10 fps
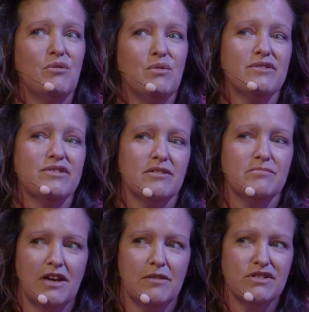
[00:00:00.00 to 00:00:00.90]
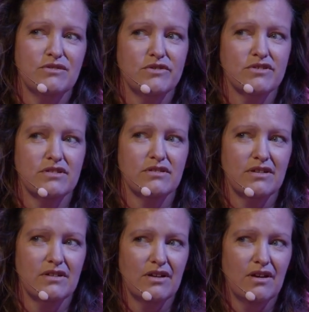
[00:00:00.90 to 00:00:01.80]
Well, sometimes it was
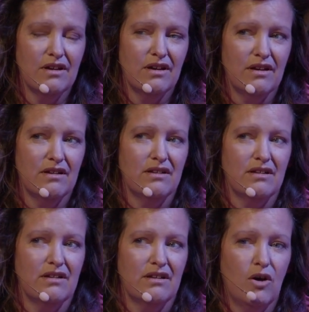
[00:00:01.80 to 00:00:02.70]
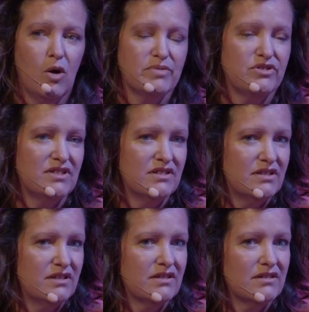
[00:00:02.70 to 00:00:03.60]

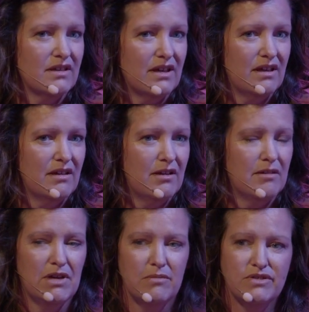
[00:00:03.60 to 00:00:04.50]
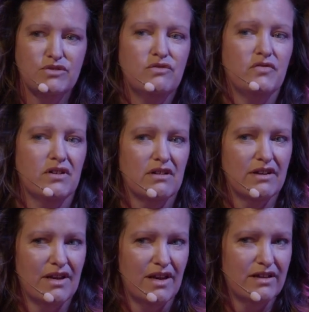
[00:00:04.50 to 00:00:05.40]
opportunistic and maybe too far
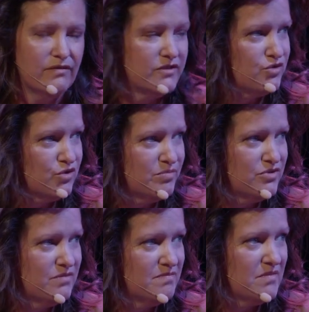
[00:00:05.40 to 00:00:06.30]
ahead of the troops.